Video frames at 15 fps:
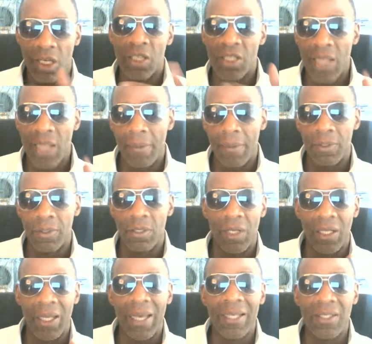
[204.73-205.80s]
and establishing
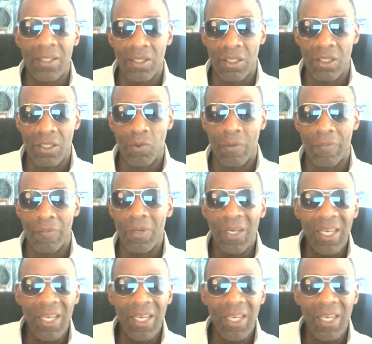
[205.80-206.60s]
relationships with them.